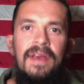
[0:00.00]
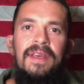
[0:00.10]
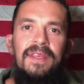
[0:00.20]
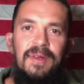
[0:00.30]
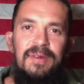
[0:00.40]

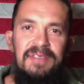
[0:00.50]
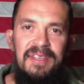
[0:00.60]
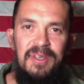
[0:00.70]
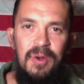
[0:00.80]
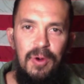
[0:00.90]
Use this
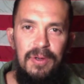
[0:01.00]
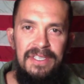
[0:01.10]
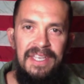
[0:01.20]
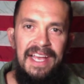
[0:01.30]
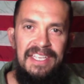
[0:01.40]
course
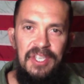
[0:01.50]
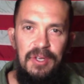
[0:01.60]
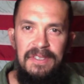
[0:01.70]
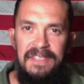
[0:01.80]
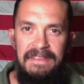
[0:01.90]
as you
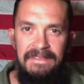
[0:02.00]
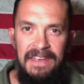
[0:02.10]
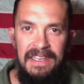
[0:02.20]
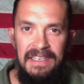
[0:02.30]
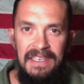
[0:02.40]
see fit.
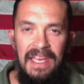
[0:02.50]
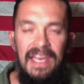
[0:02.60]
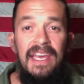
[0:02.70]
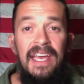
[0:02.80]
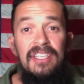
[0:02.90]

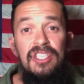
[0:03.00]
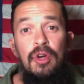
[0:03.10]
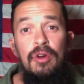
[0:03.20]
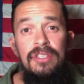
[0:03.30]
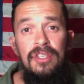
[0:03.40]
It's
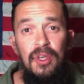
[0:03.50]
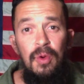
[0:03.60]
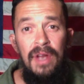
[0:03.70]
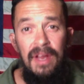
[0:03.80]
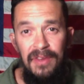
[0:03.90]
yours to do
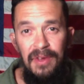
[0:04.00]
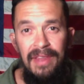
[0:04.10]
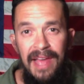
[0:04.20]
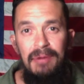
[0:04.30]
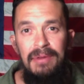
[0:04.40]
whatever you
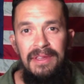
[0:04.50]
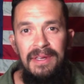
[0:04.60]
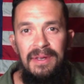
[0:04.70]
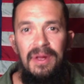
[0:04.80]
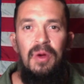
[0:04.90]
like with it
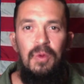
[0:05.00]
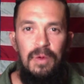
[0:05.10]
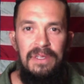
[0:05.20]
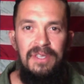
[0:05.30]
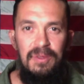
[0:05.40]

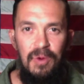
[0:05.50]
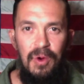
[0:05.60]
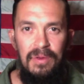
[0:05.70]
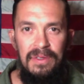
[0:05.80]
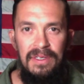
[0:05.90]
once
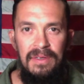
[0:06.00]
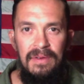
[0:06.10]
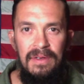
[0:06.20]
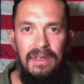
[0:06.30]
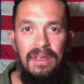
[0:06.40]
enrolled.
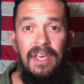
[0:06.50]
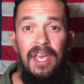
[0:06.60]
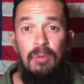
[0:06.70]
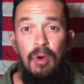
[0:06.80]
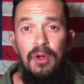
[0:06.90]

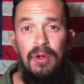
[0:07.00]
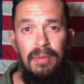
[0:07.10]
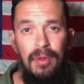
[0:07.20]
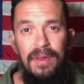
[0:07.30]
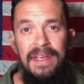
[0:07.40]
Enroll your
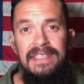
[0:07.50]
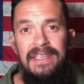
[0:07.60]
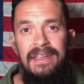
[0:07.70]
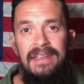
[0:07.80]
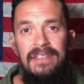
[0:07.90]
employees in
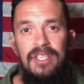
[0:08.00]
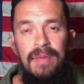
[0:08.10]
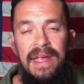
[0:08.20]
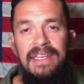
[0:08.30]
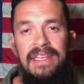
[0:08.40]
it to
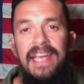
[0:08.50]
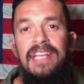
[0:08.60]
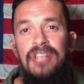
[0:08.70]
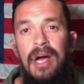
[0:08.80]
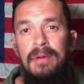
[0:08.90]
maintain
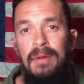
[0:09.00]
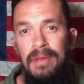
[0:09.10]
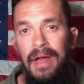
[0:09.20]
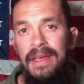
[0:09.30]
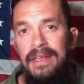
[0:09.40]
job
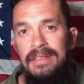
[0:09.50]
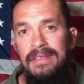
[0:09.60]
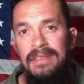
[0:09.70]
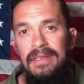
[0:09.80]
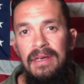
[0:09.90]
compliance.
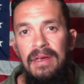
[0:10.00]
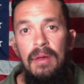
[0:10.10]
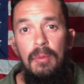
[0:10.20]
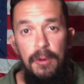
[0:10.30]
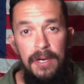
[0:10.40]

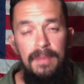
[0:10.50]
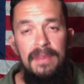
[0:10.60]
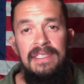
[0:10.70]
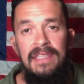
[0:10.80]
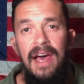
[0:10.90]
Print up the
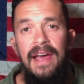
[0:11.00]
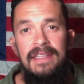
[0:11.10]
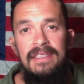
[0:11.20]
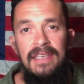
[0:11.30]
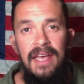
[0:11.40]

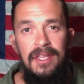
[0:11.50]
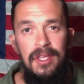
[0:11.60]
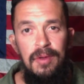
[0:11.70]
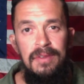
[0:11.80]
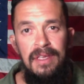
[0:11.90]
slides and
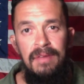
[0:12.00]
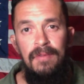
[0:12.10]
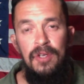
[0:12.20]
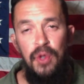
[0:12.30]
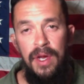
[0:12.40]
use them for
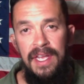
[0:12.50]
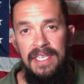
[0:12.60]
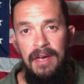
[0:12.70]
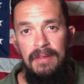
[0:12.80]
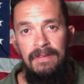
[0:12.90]
trainings out
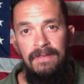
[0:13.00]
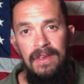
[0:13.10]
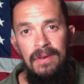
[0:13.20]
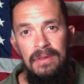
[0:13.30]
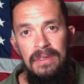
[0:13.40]
in the field.